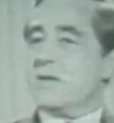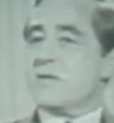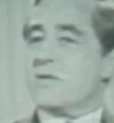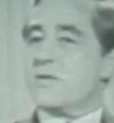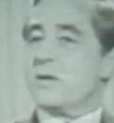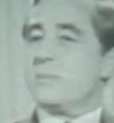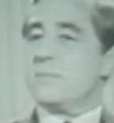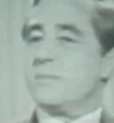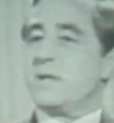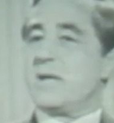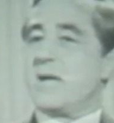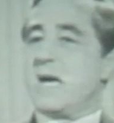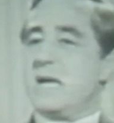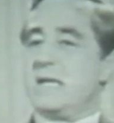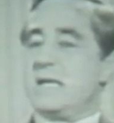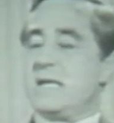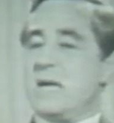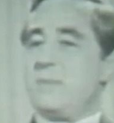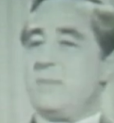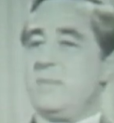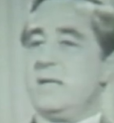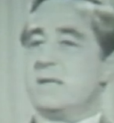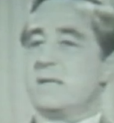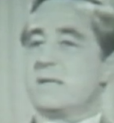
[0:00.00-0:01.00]

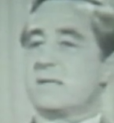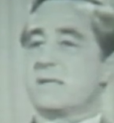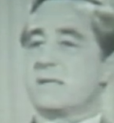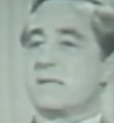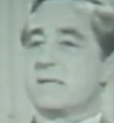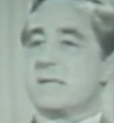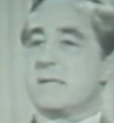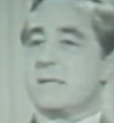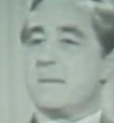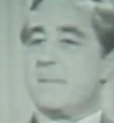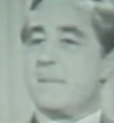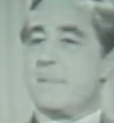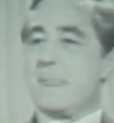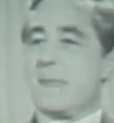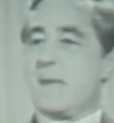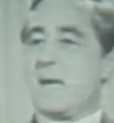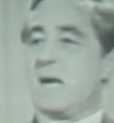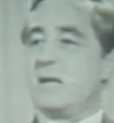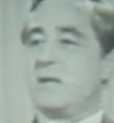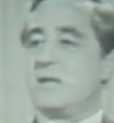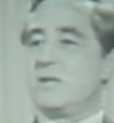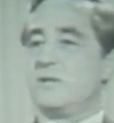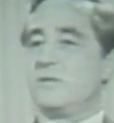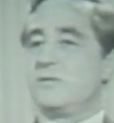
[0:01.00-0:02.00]
"Thermodynamics,
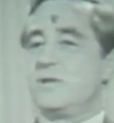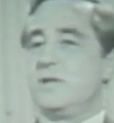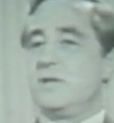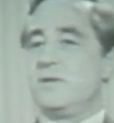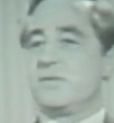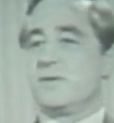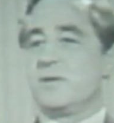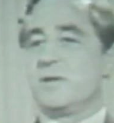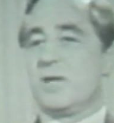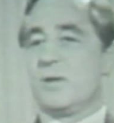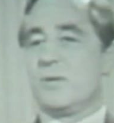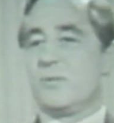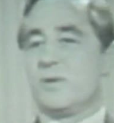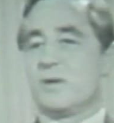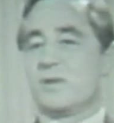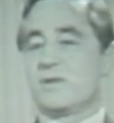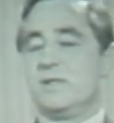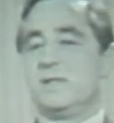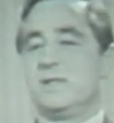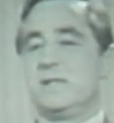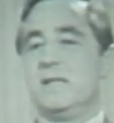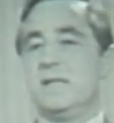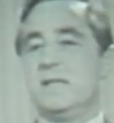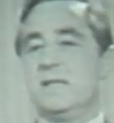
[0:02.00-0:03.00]
I don't even know what
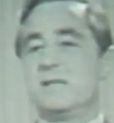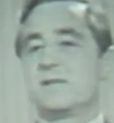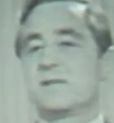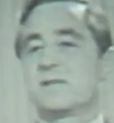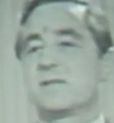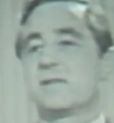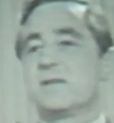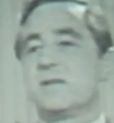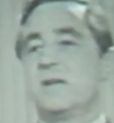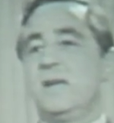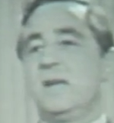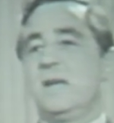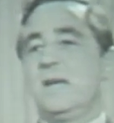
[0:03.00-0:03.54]
it is."